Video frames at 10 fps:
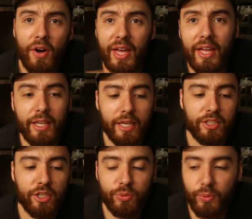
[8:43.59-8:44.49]
yeah, and the
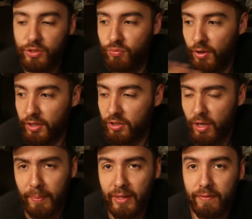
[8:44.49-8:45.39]
exhaust was rotted
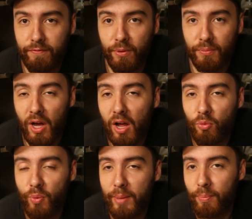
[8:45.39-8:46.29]
a bit from the
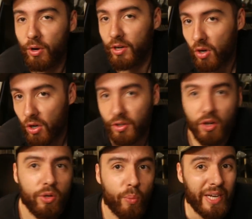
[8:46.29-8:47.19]
halfway point on
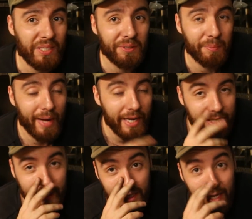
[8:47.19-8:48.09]
all the way to the
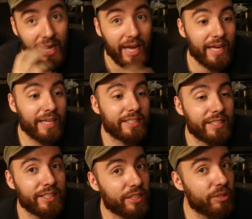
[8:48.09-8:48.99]
back. And
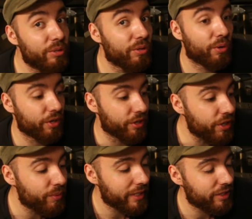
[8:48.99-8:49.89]
since I couldn't order
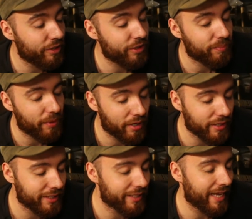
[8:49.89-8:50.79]
new exhaust
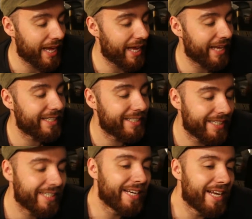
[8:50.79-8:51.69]
parts and
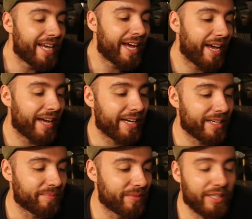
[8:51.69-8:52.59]

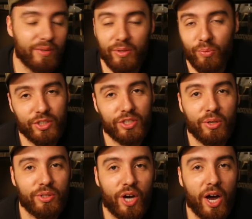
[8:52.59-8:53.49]
there was
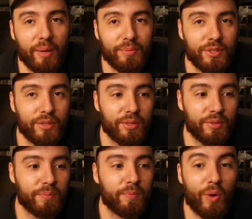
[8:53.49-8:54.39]
no time
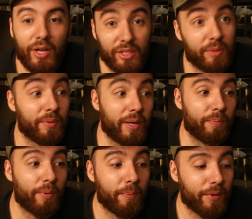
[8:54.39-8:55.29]
to weld up a
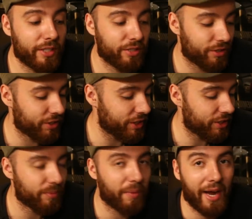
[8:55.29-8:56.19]
proper exhaust
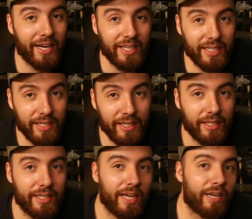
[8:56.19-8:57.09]
system, I did the
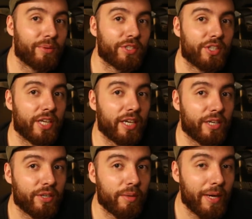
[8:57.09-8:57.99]
ghettoest thing
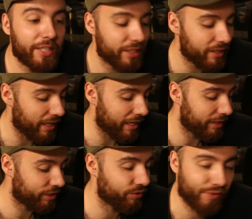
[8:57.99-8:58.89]
I could imagine
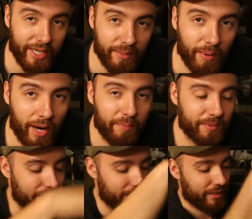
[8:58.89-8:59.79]
and straight
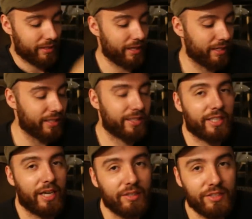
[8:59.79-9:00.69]
piped it. And that
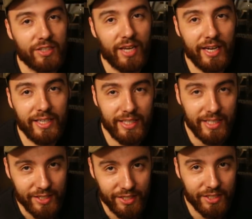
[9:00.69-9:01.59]
sounds like
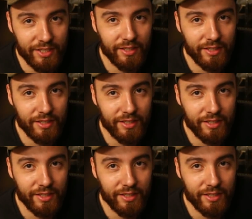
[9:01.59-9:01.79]
this.